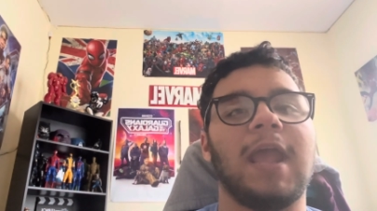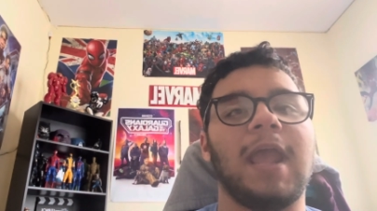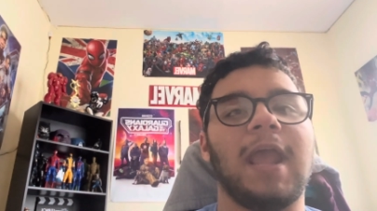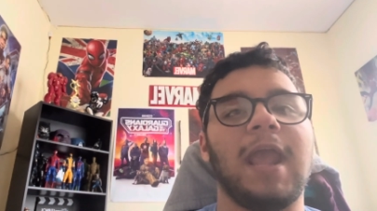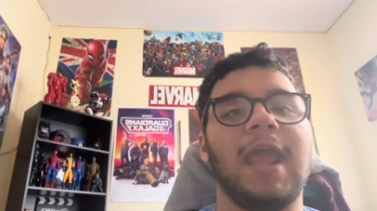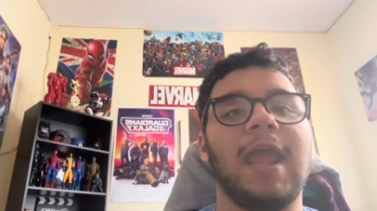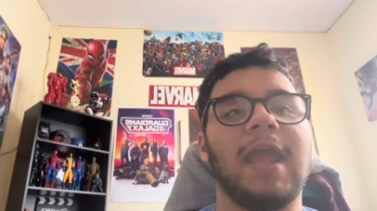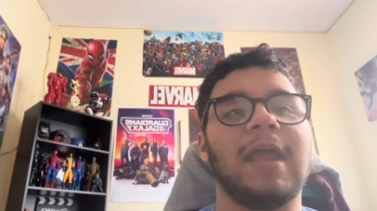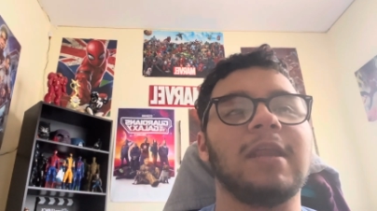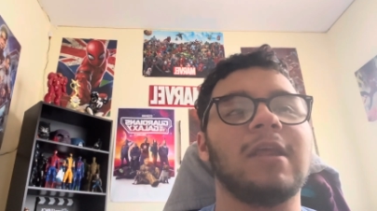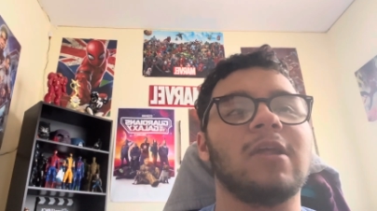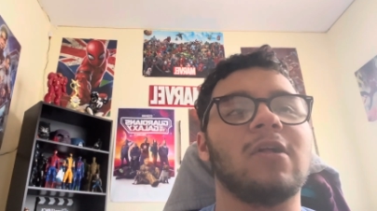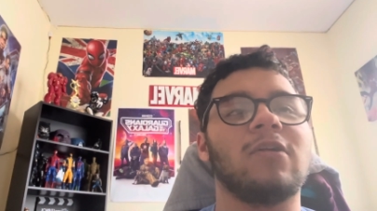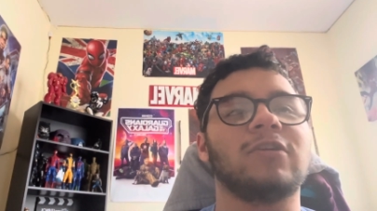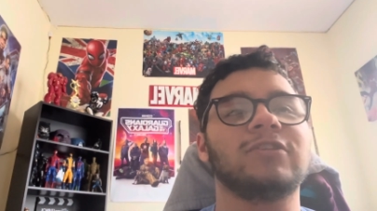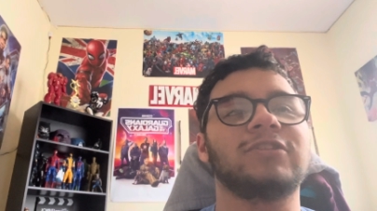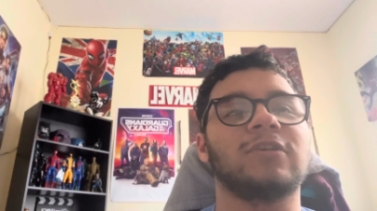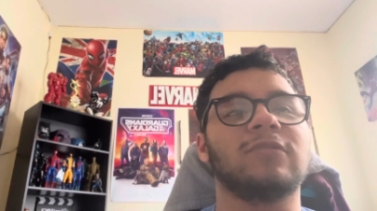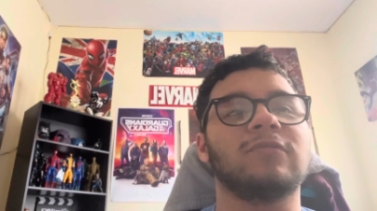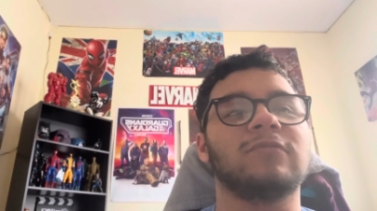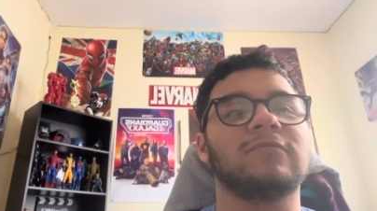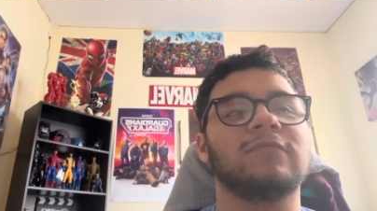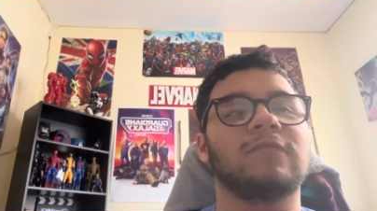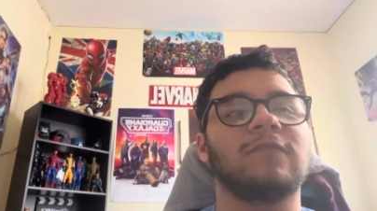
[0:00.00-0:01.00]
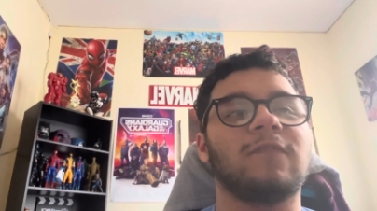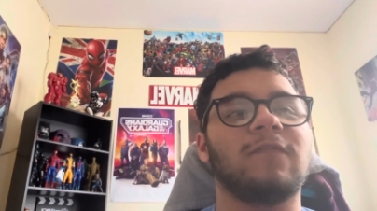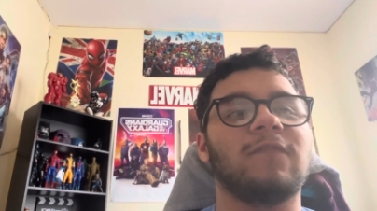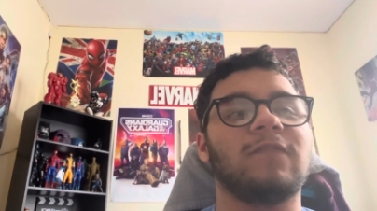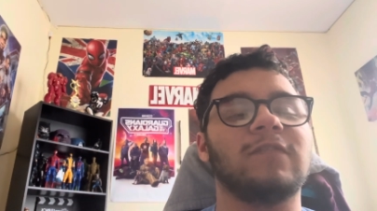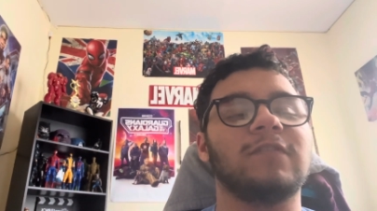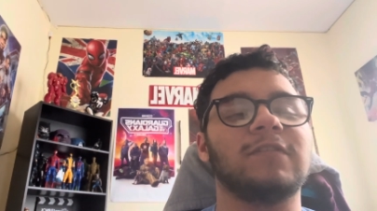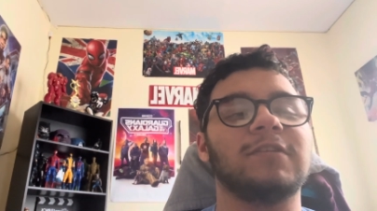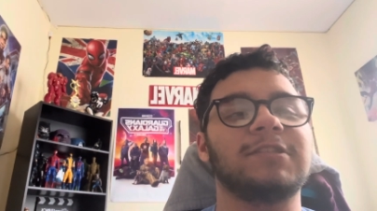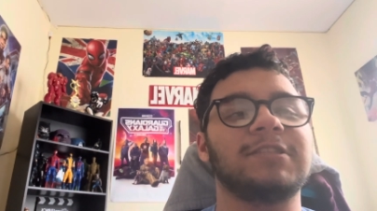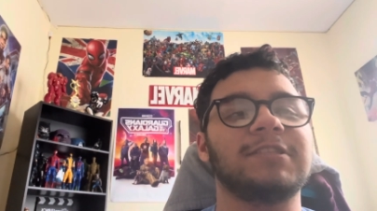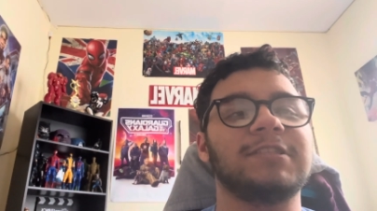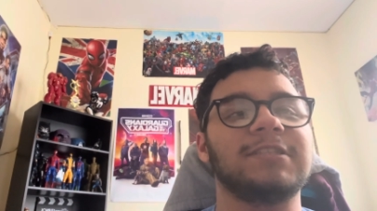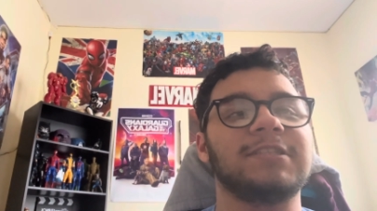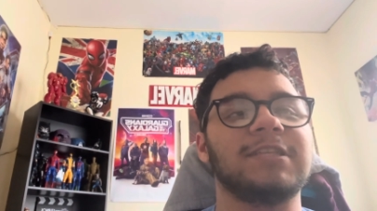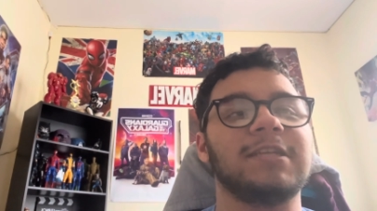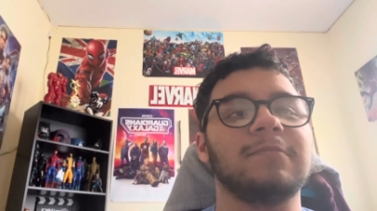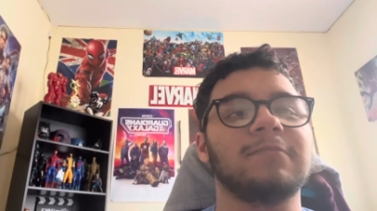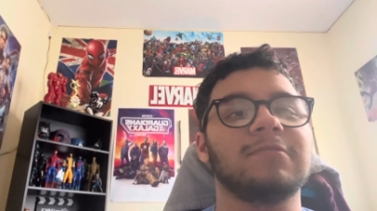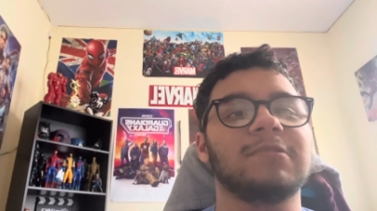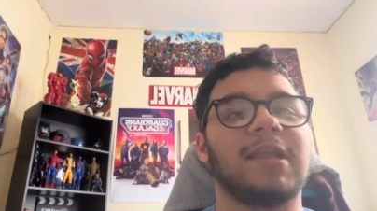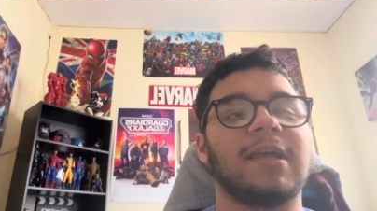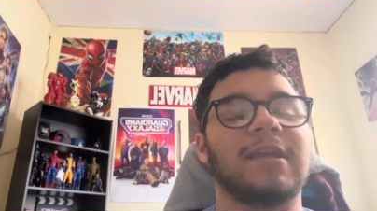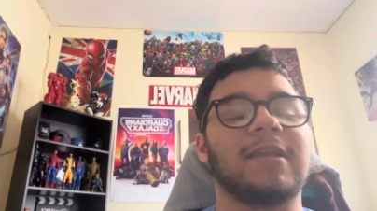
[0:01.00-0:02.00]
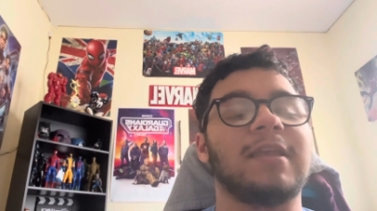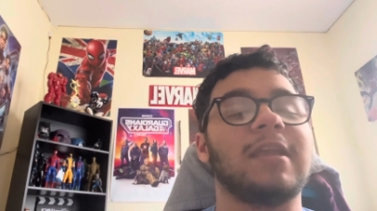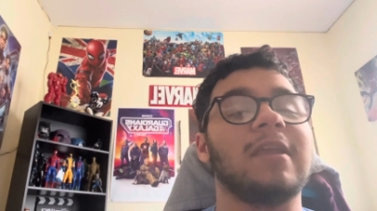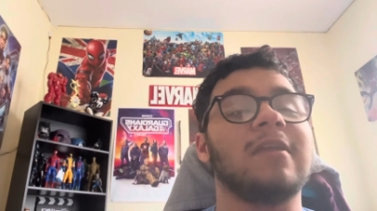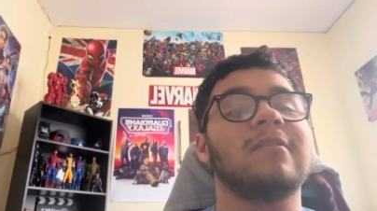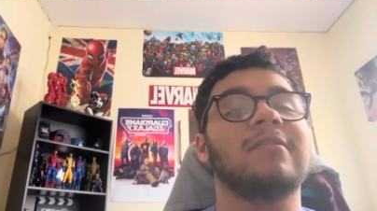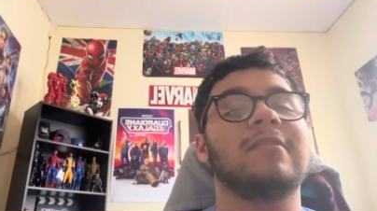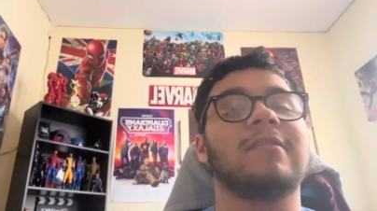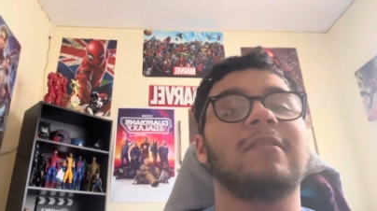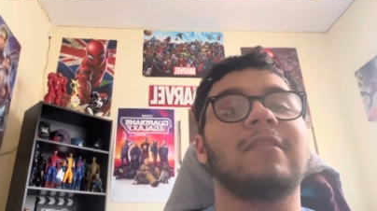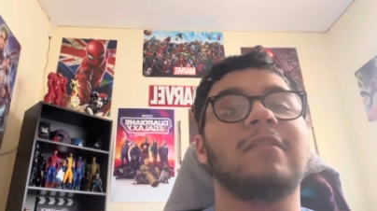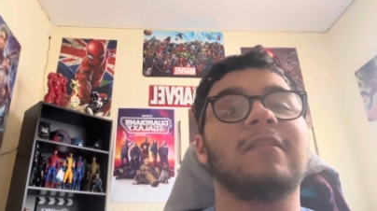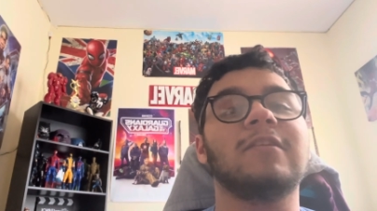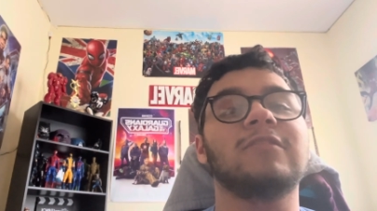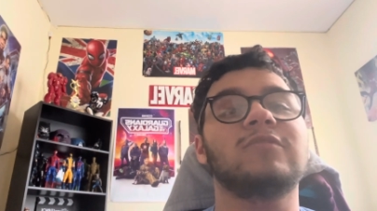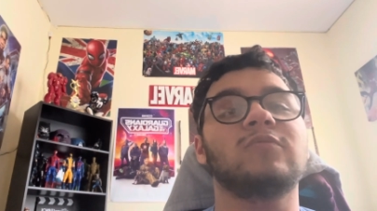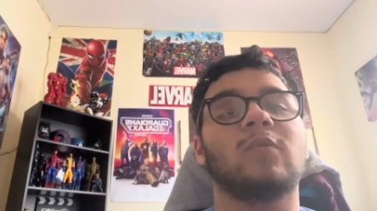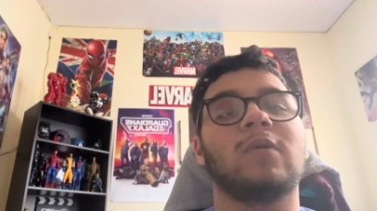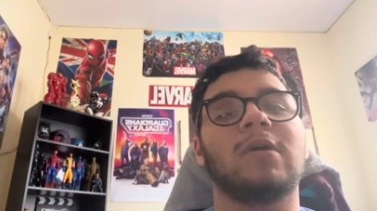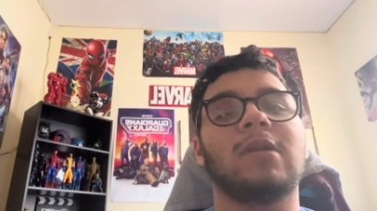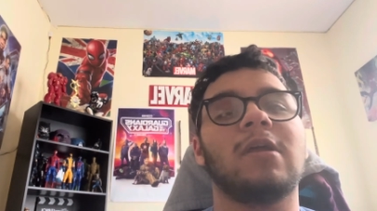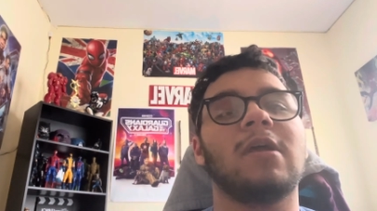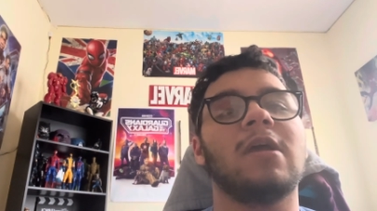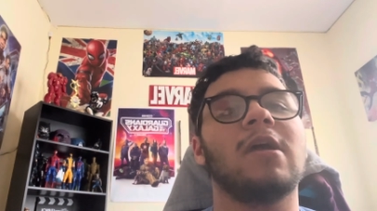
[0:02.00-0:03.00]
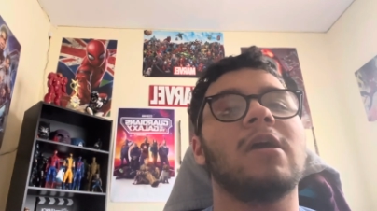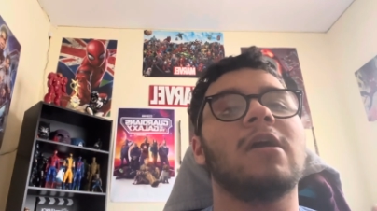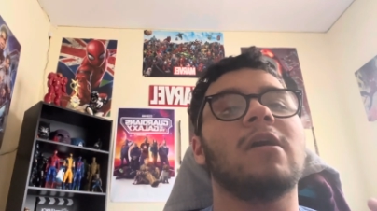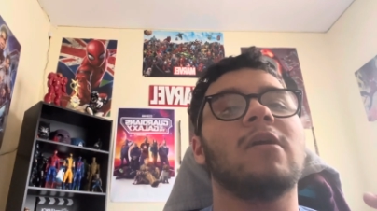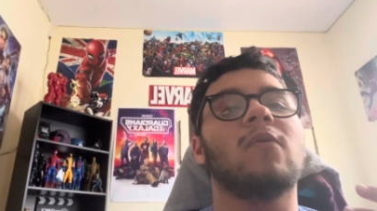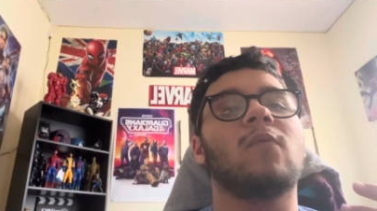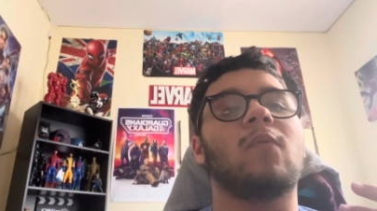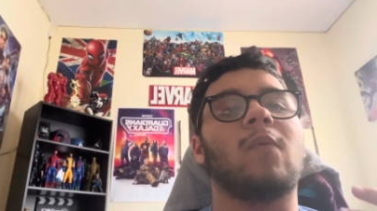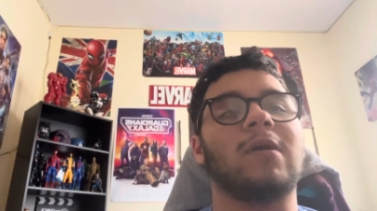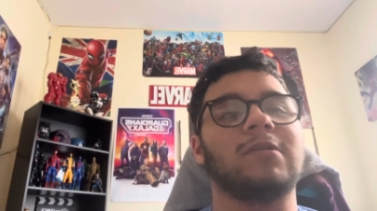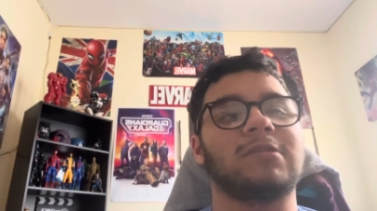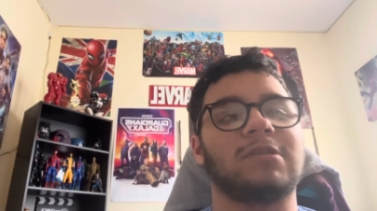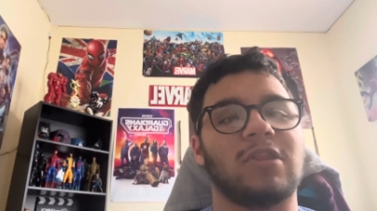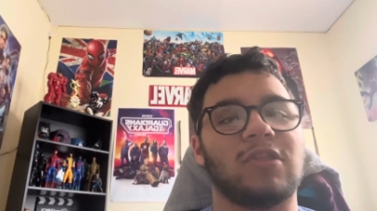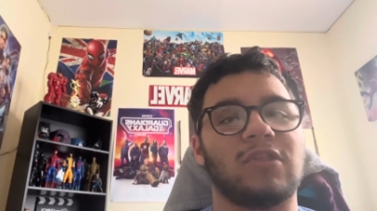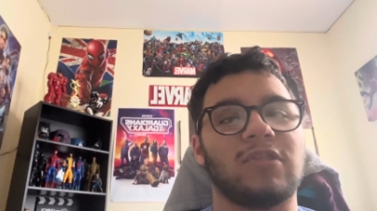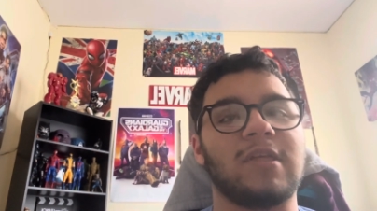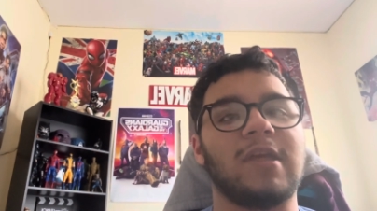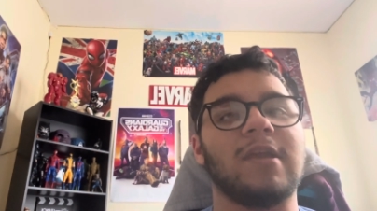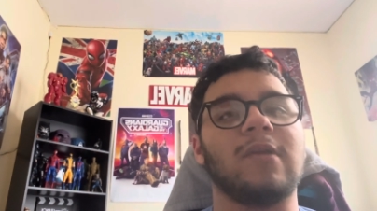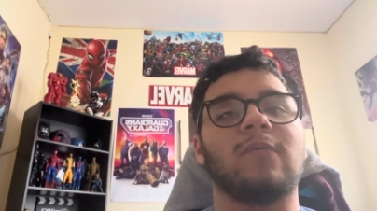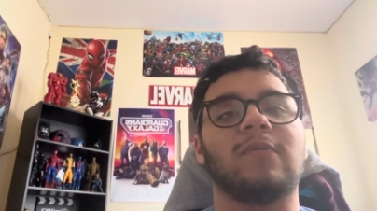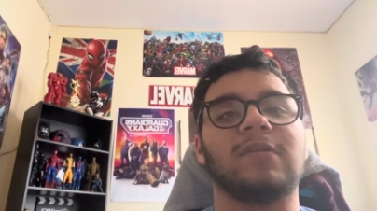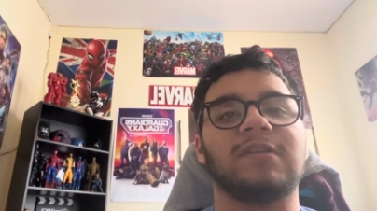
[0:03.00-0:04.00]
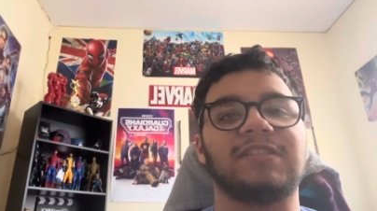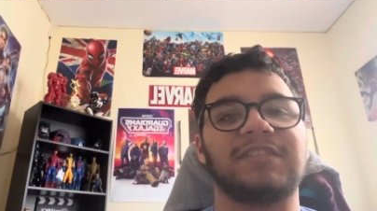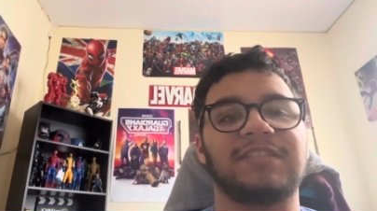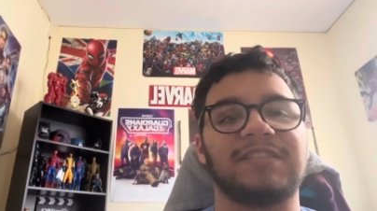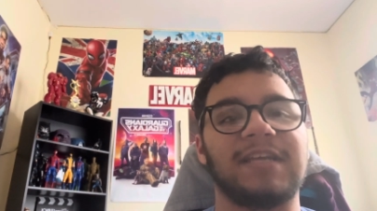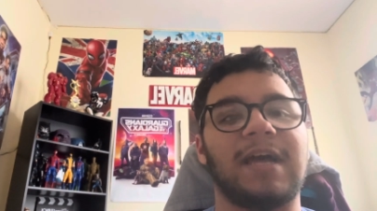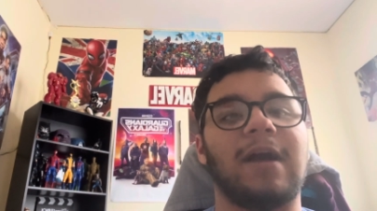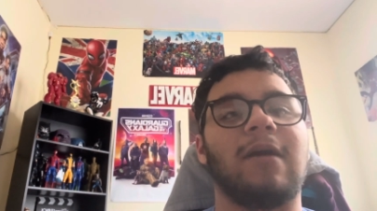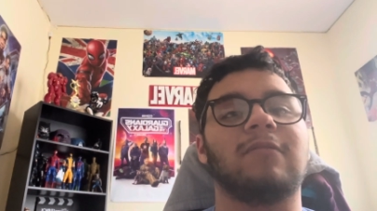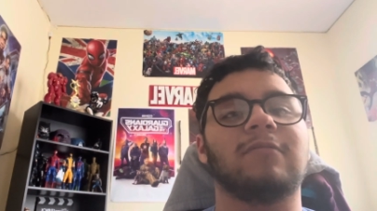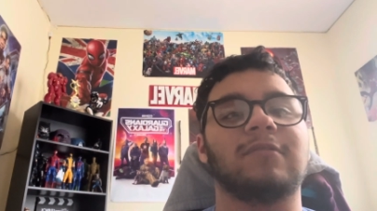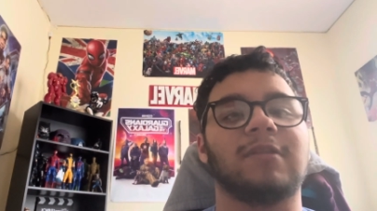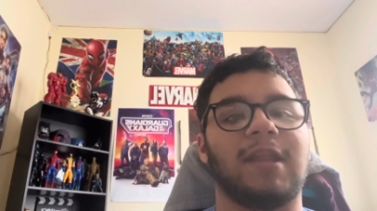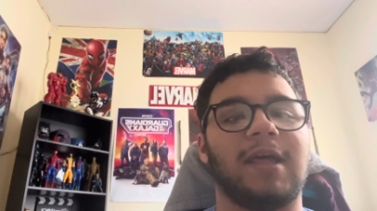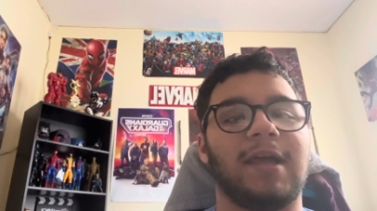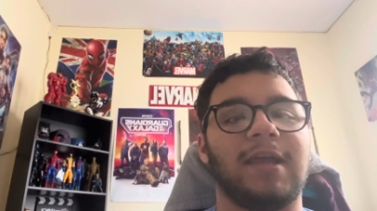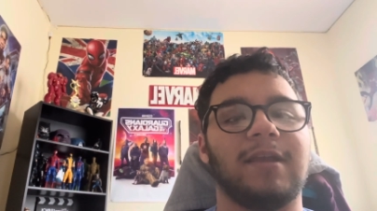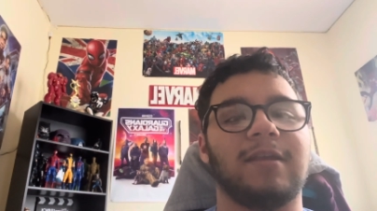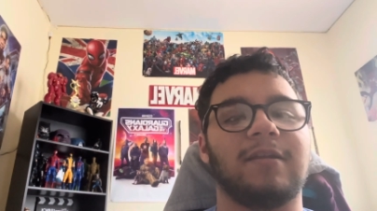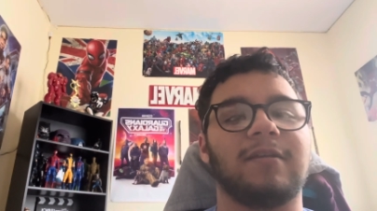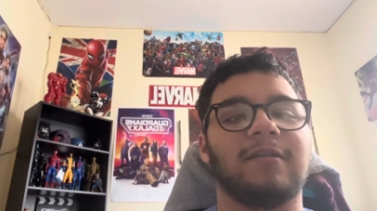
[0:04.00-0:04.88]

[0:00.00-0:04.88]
And he also seems like he this would what the thing would sound like.